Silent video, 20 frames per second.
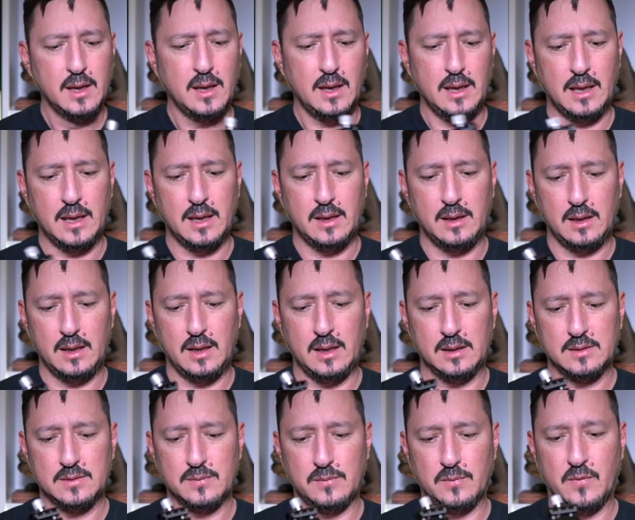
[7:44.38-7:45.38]
And
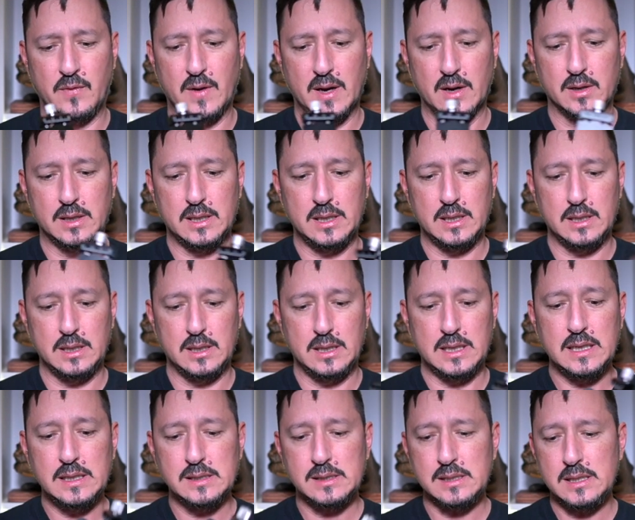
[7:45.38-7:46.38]
it's very
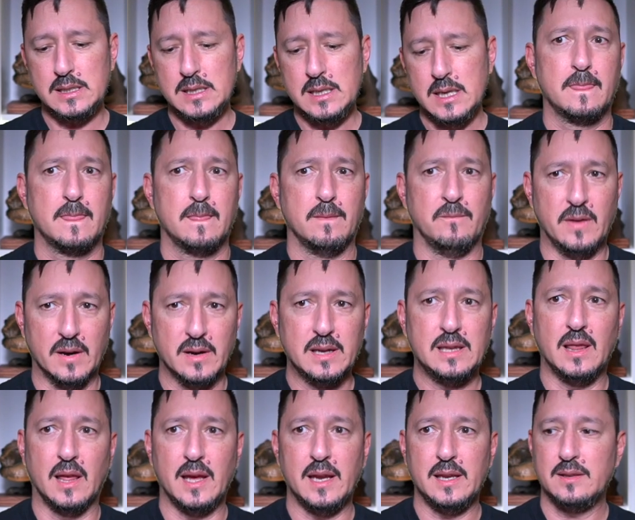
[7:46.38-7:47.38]
easy, very
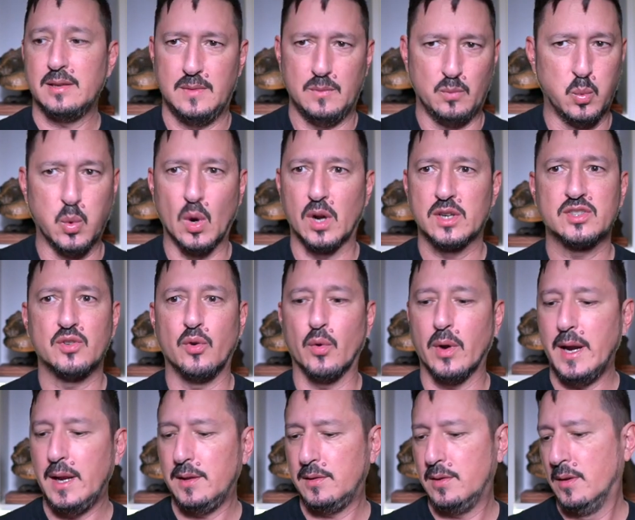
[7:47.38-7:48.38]
light, works
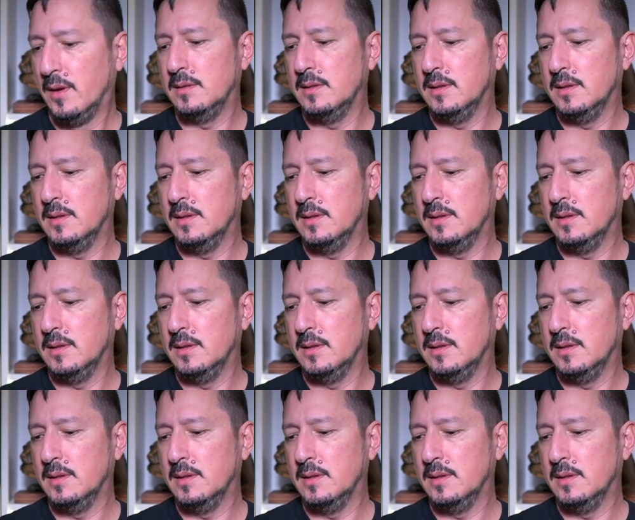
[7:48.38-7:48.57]
great.